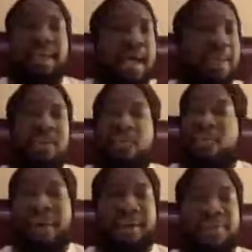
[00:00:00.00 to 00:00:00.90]
I'm going to
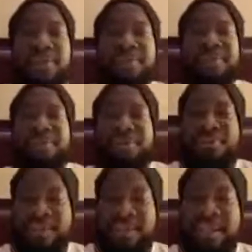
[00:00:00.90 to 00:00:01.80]
fight you, I'm going to do
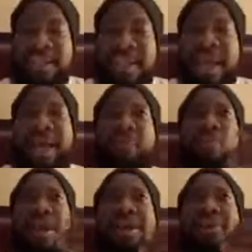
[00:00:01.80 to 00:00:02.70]
this. And
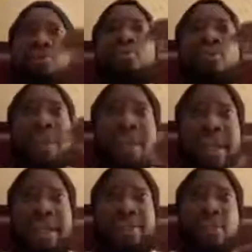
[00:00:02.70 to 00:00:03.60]
when you
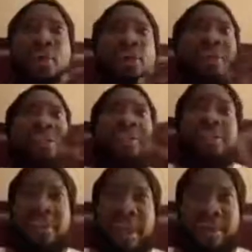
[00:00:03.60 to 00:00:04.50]
realize or
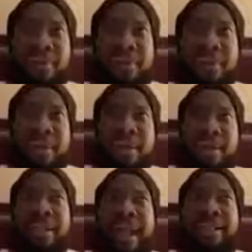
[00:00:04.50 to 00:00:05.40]
discover
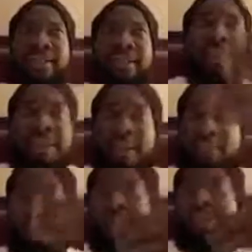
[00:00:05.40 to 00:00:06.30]
that
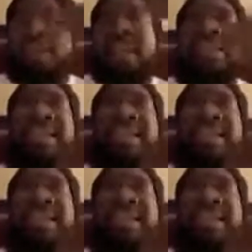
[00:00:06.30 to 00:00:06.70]
it's getting